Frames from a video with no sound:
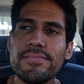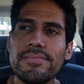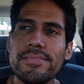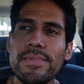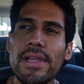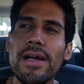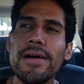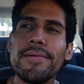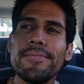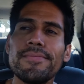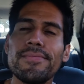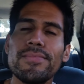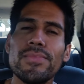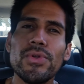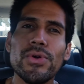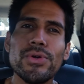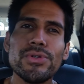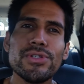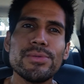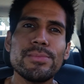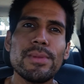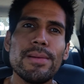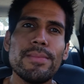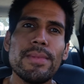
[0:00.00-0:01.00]
yeah,
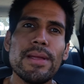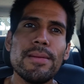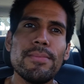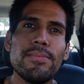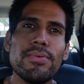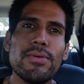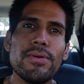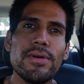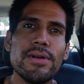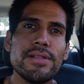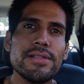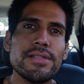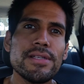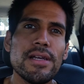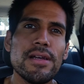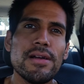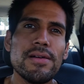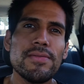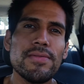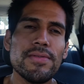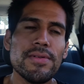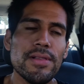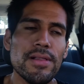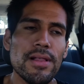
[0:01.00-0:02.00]
those are my main points. I
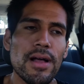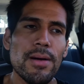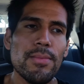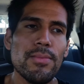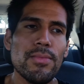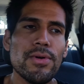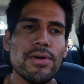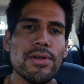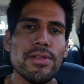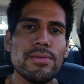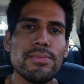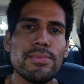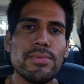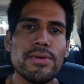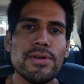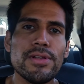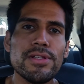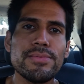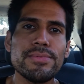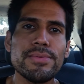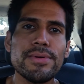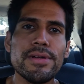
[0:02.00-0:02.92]
have a lot more other points,